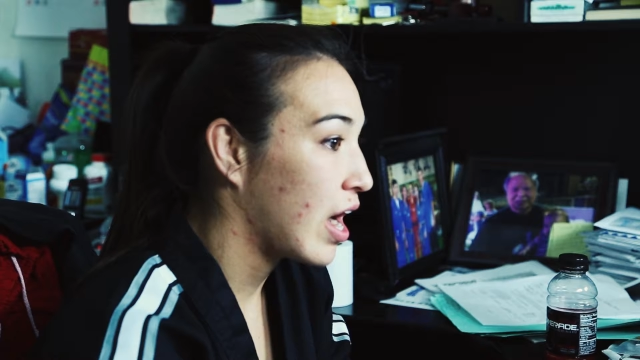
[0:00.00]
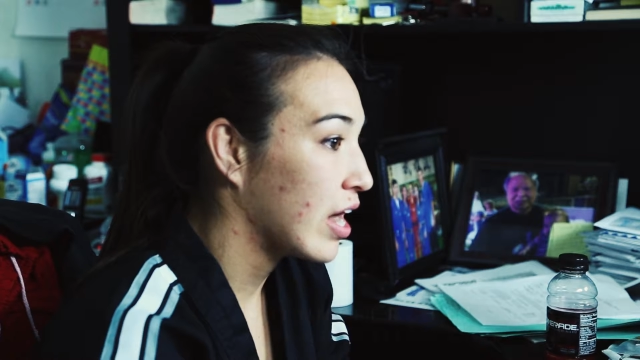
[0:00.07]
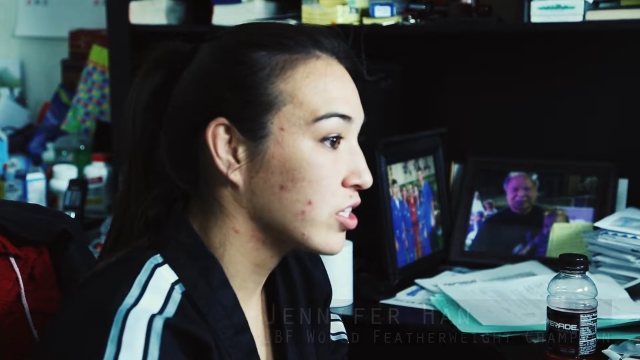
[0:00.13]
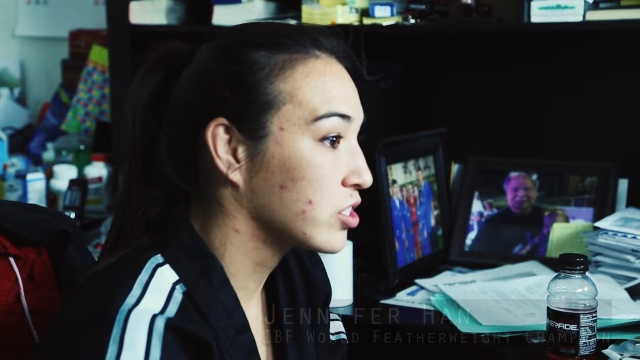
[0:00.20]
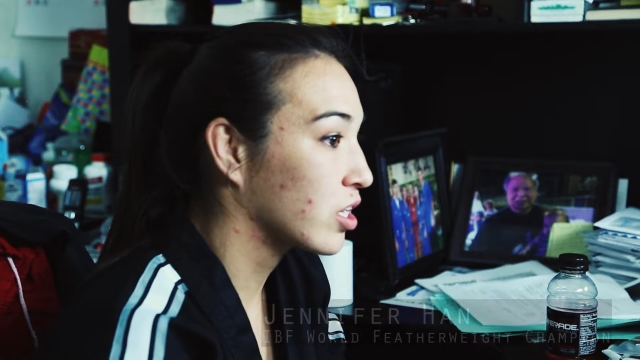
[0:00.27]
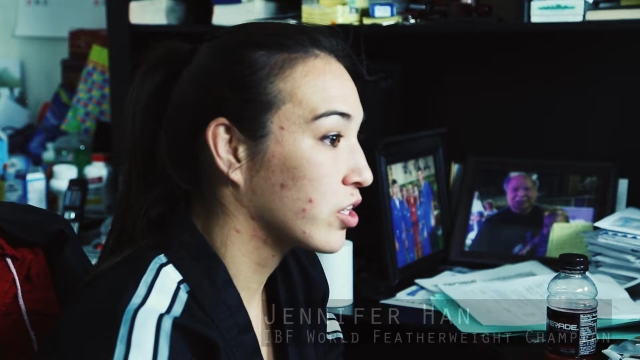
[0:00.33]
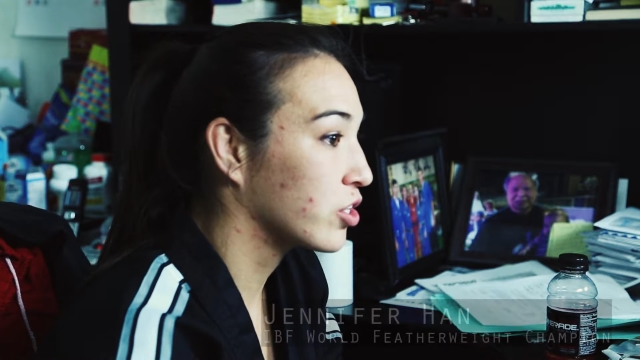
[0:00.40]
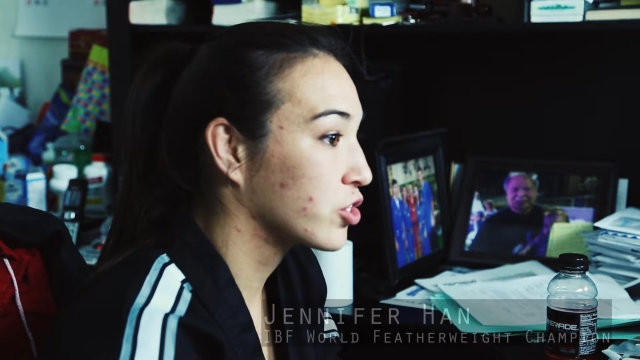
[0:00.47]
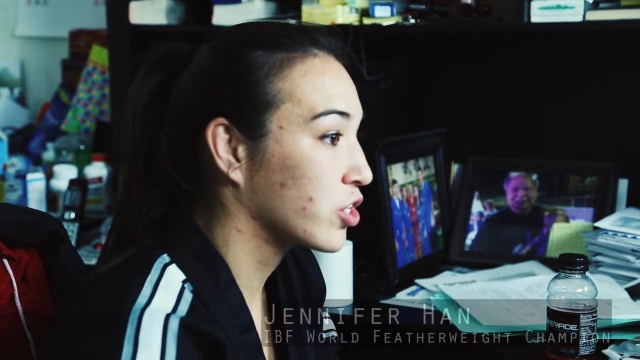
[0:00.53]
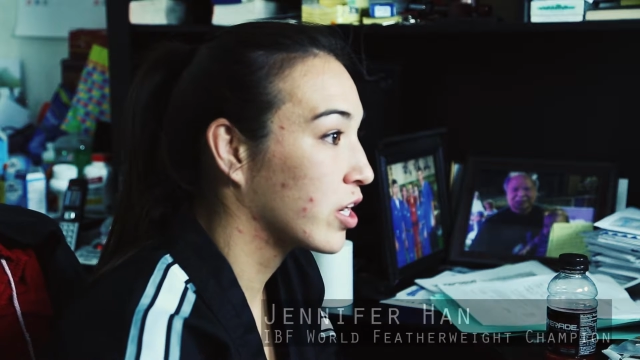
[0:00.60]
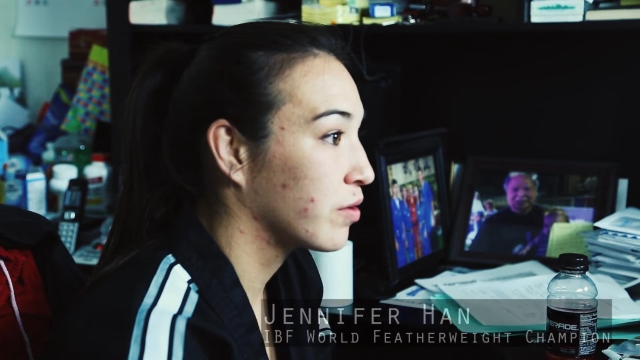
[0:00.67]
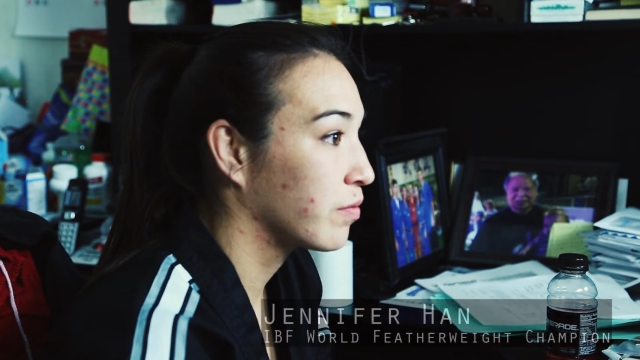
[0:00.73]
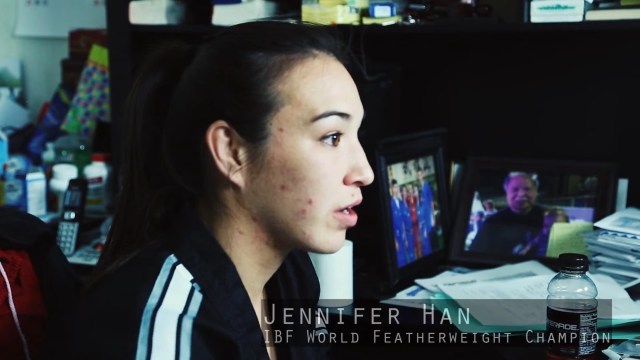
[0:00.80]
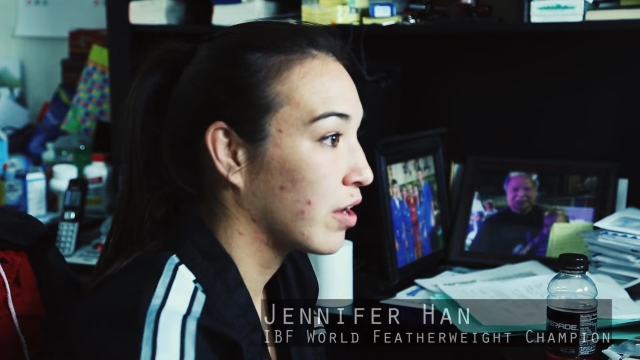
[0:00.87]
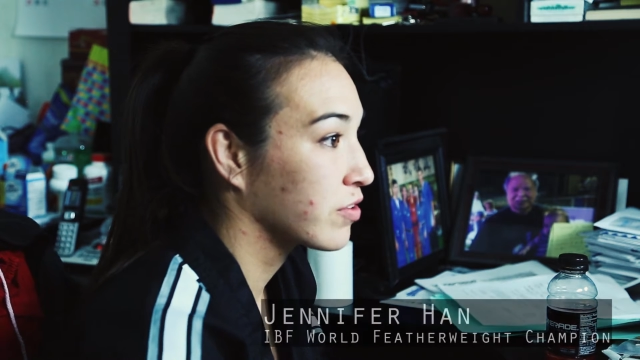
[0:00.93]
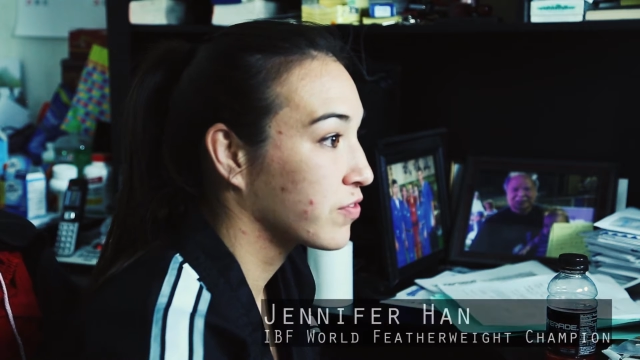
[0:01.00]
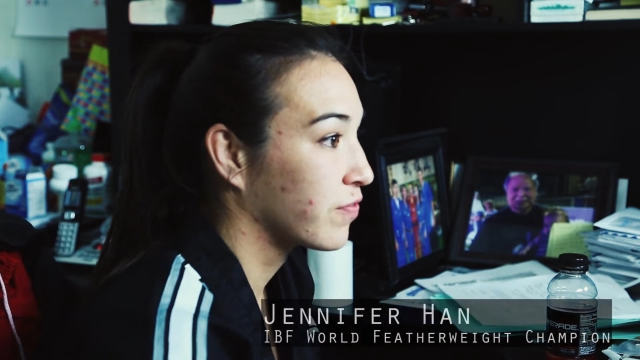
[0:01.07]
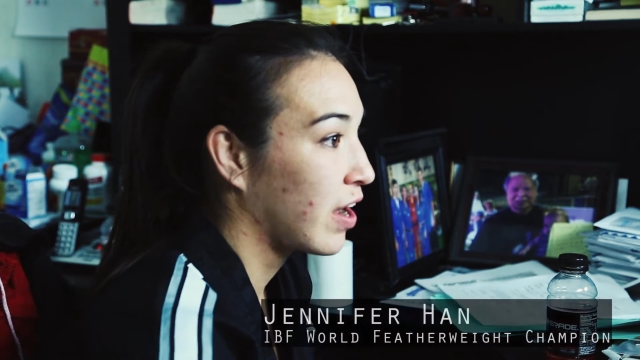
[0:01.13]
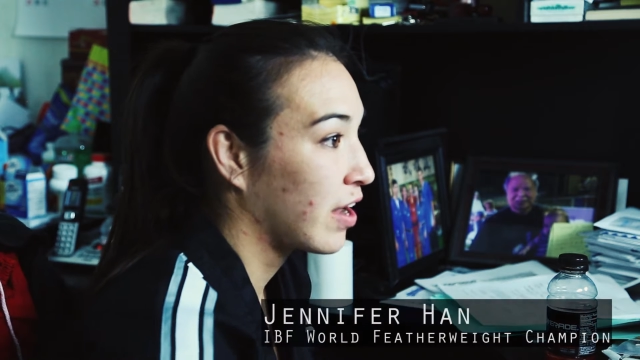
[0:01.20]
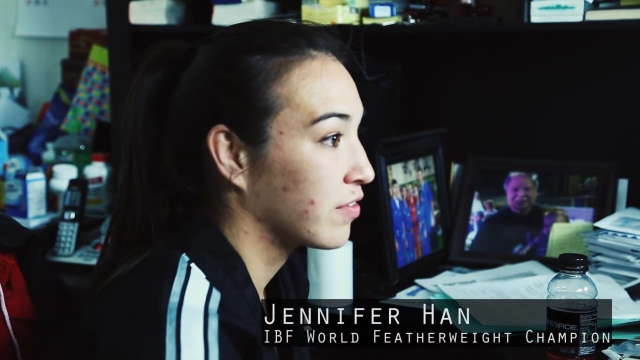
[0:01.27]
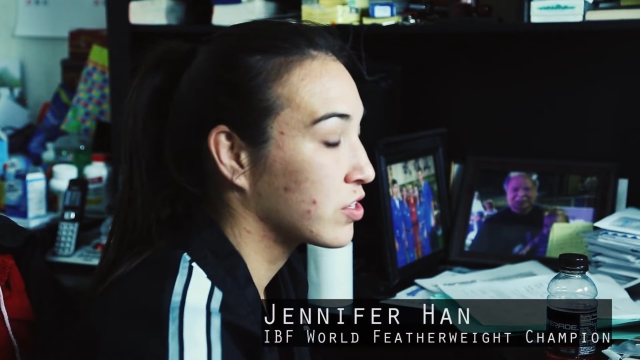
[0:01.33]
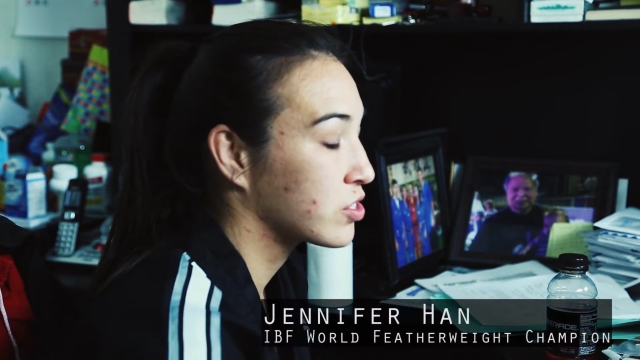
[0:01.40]
I started training when I was
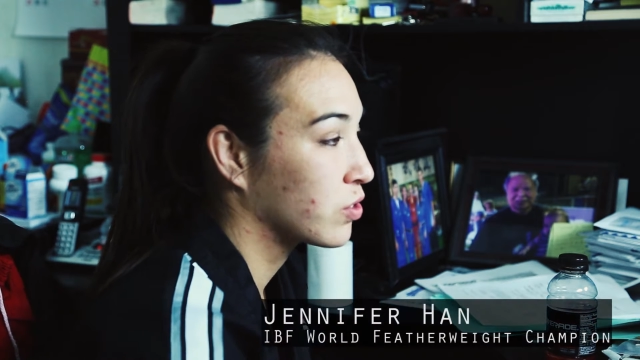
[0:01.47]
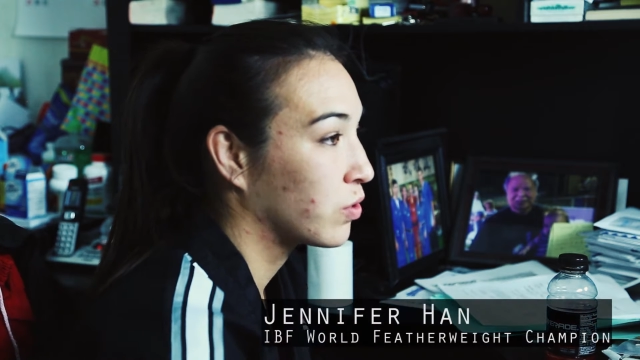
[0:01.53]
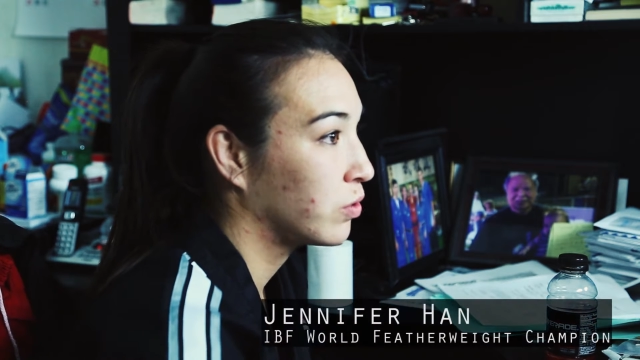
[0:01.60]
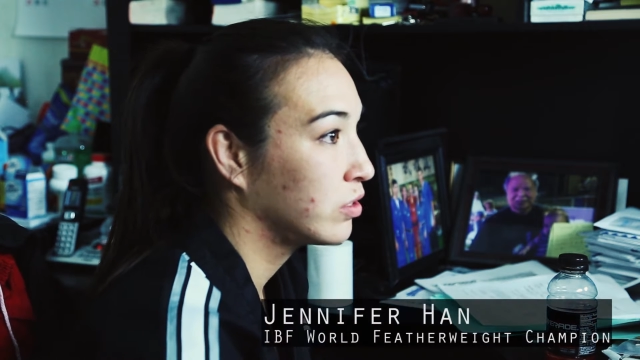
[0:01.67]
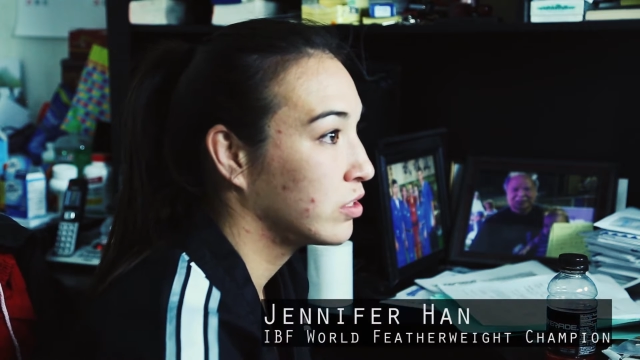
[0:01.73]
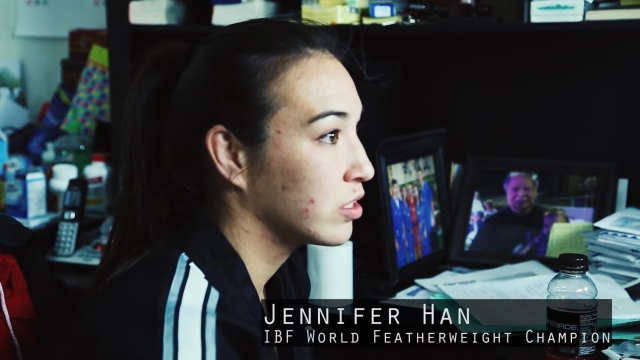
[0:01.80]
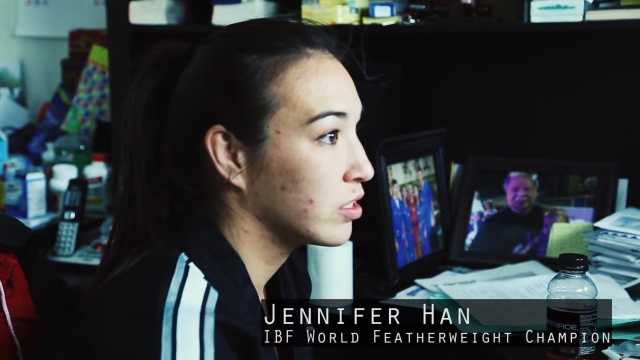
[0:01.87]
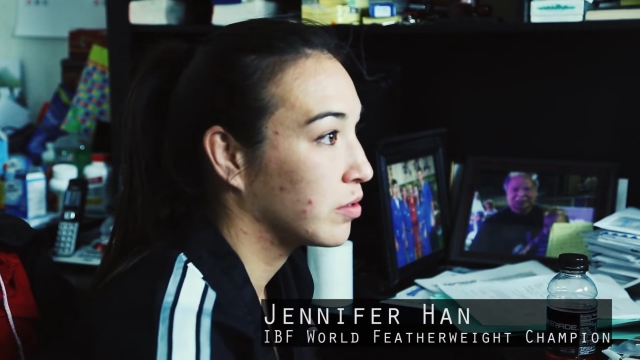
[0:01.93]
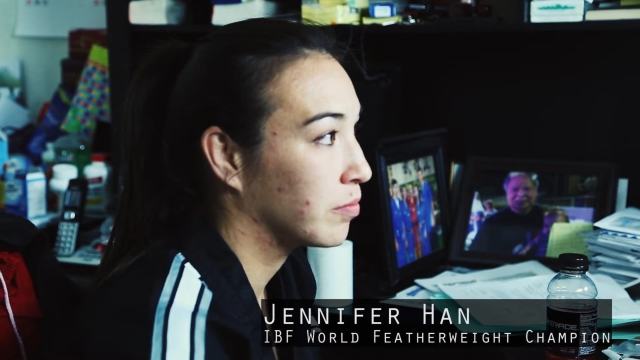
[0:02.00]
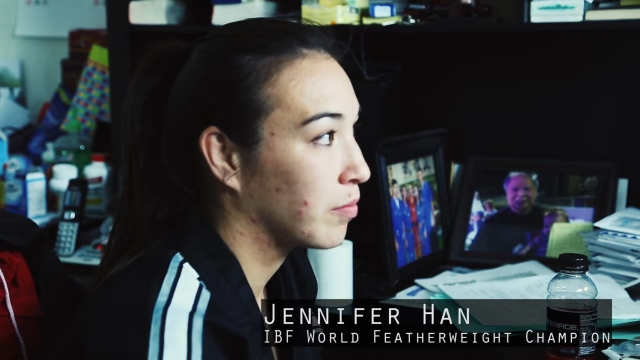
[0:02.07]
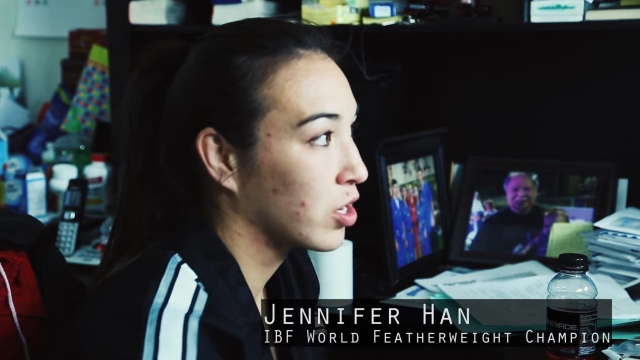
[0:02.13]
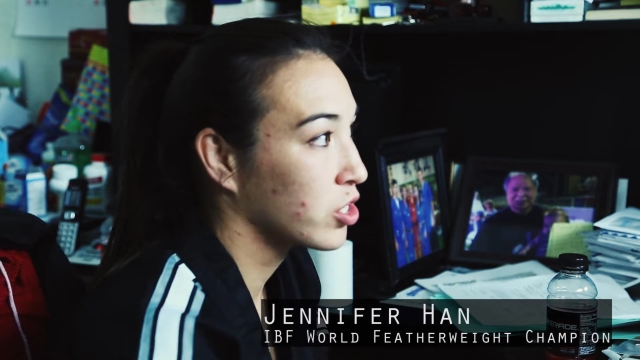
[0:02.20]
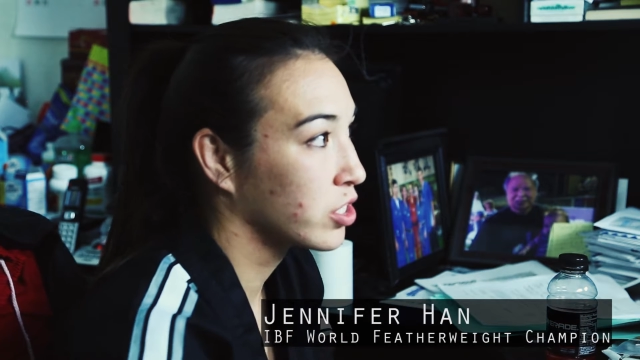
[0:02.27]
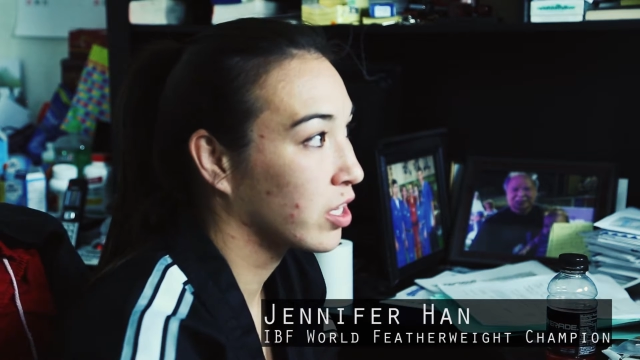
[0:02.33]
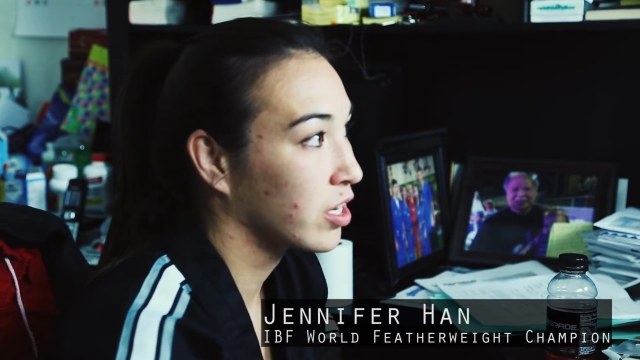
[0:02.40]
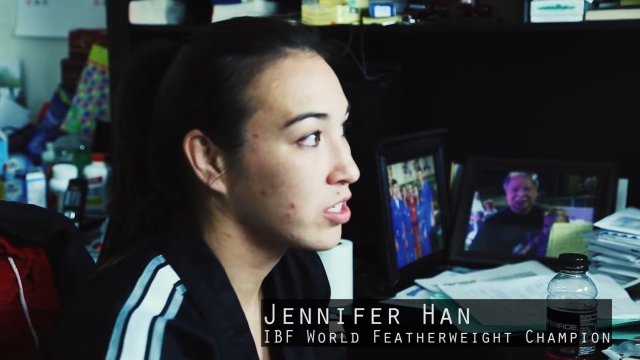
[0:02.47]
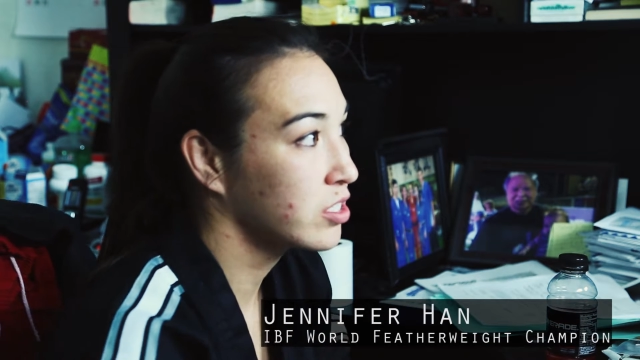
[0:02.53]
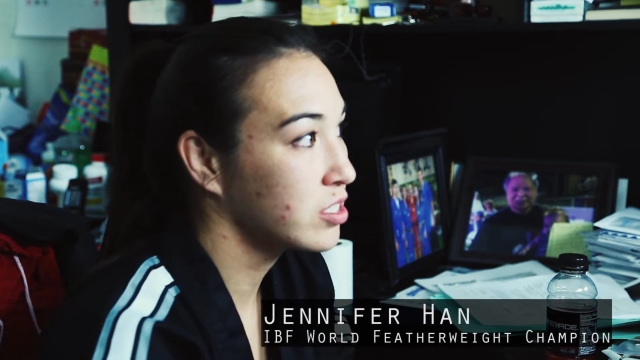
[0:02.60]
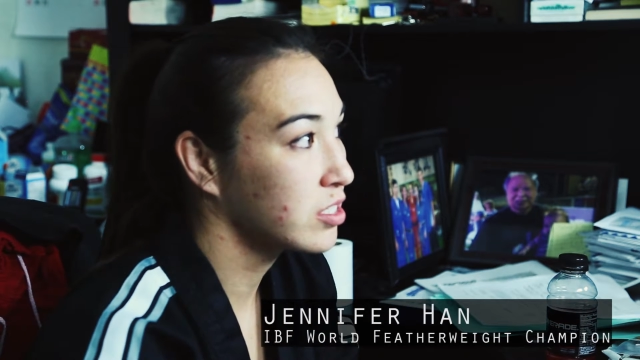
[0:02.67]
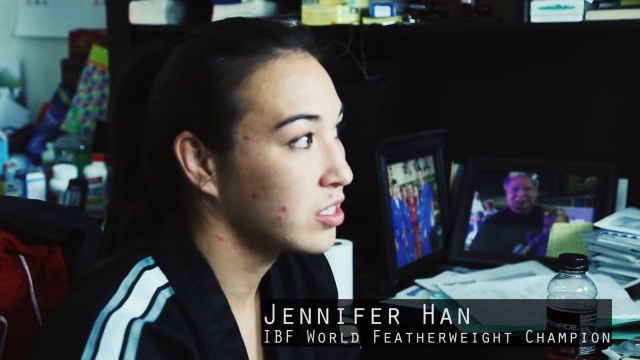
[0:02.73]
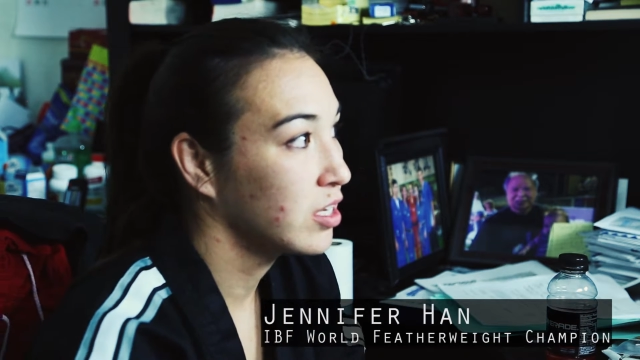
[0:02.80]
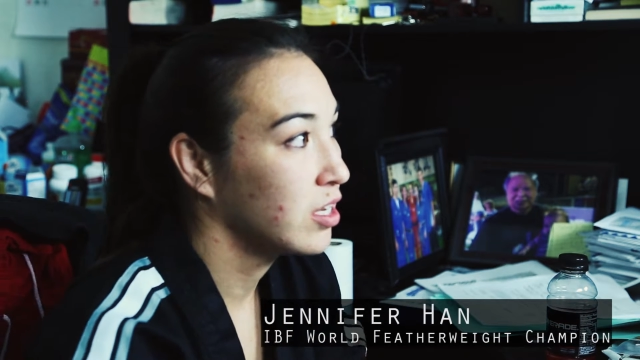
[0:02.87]
5 years old in martial
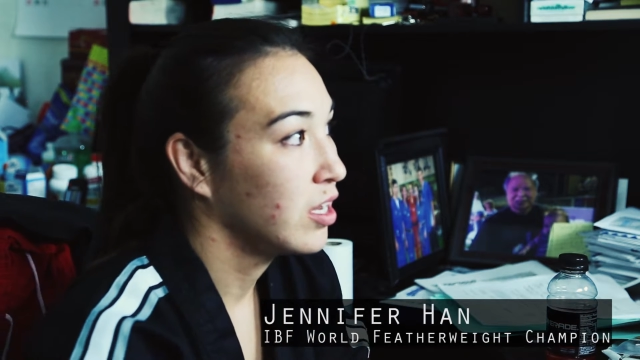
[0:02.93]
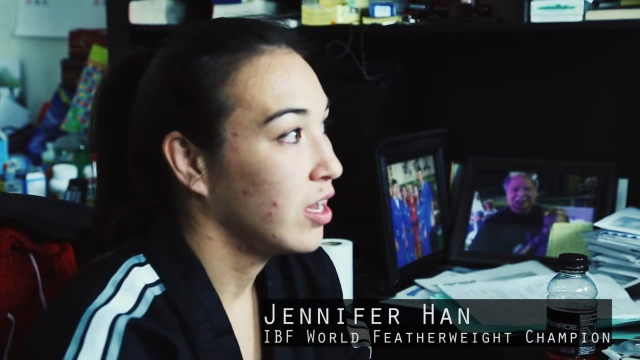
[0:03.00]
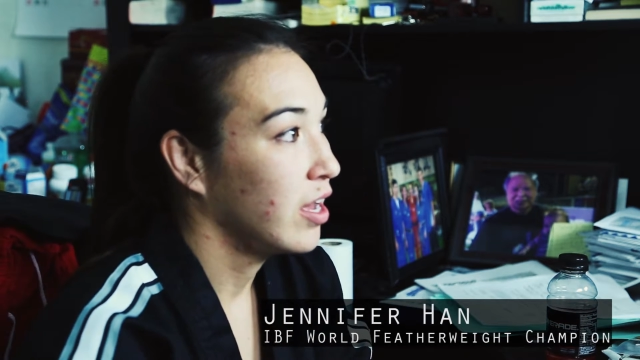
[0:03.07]
arts,